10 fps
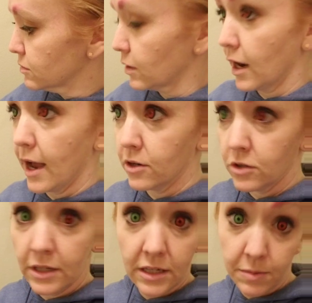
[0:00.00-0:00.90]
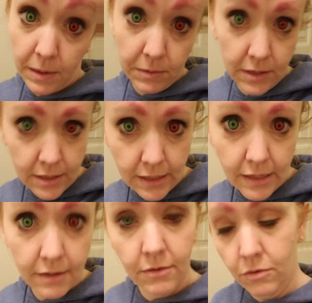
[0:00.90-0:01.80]
where I actually need to be able to
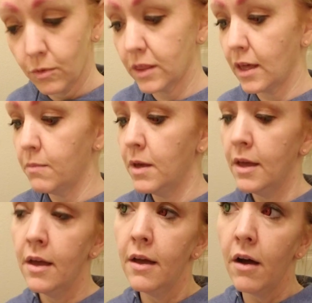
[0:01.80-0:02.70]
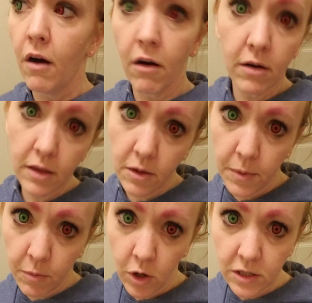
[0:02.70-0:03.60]
see with them, are a little
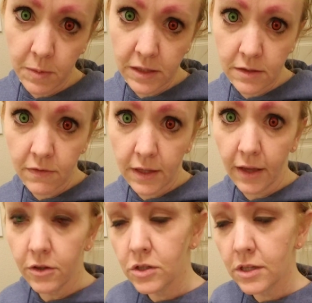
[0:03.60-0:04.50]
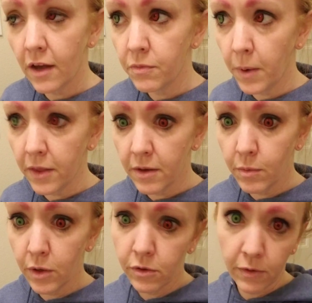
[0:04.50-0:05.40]
bit more expensive than the others. I've bought them
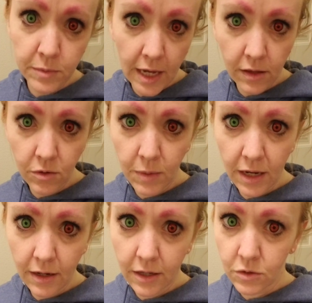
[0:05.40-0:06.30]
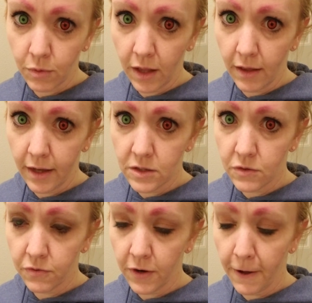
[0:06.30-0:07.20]
both from TaylorMade as well
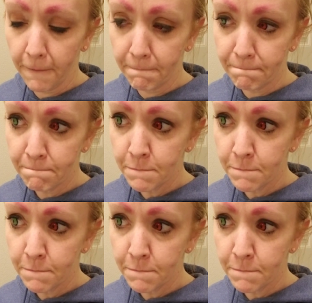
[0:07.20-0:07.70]
as from